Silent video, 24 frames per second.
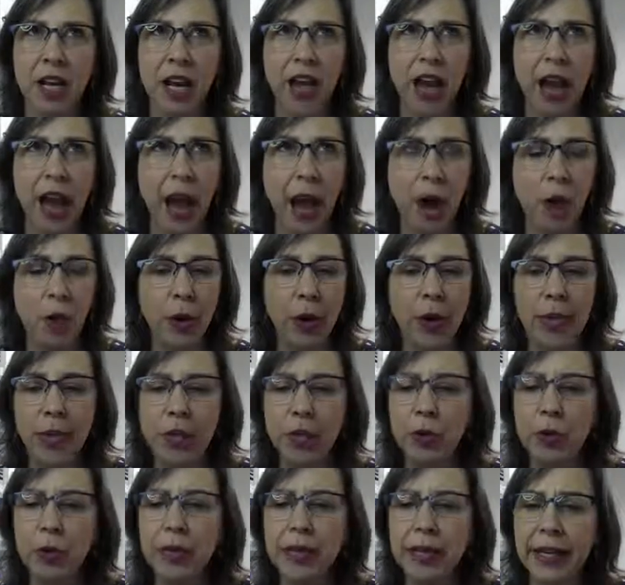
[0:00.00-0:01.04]
How can
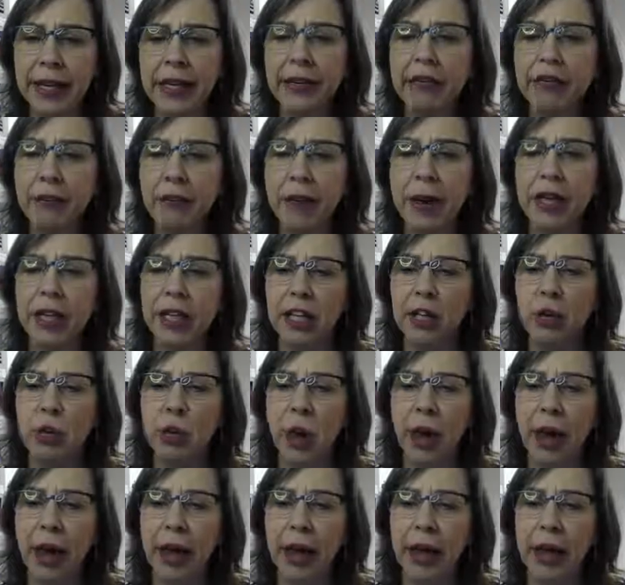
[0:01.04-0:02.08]
you give money
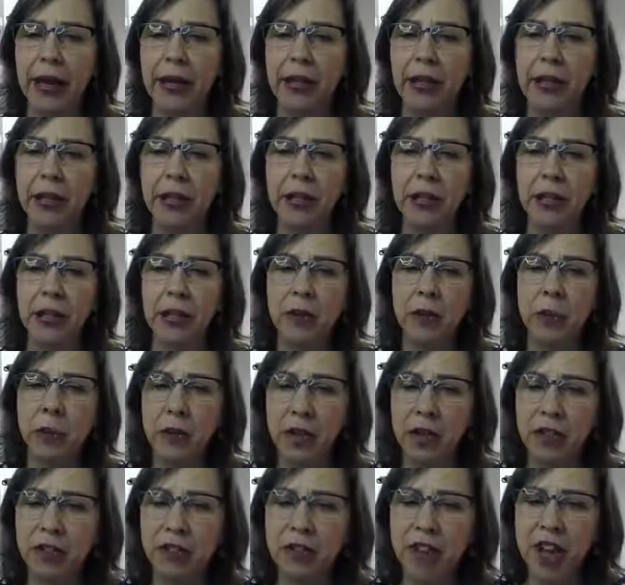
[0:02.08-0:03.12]
away when
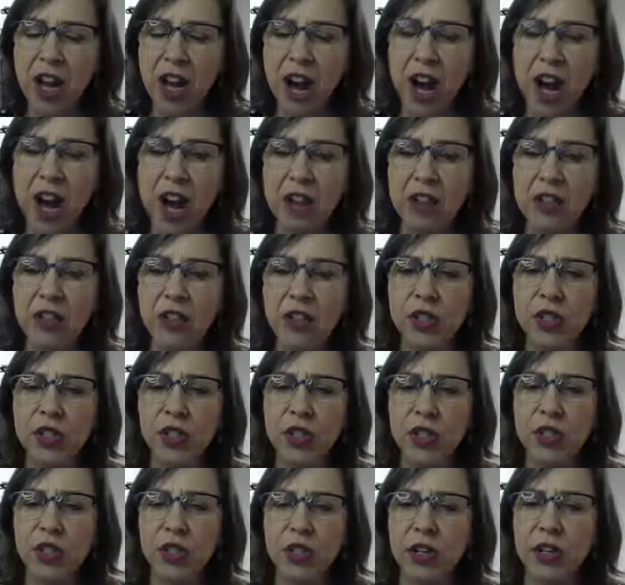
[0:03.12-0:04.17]
you're not
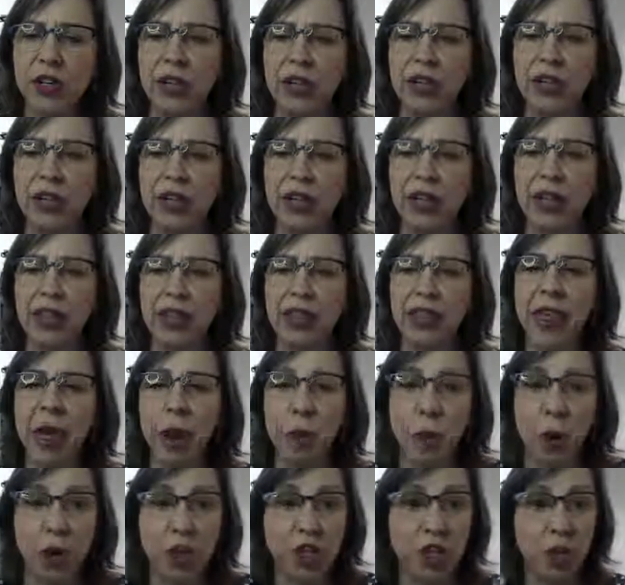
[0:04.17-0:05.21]
certain
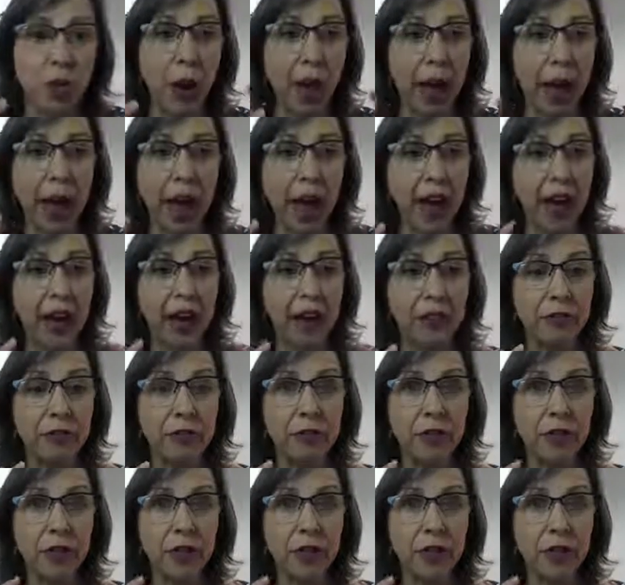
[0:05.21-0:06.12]
that what you have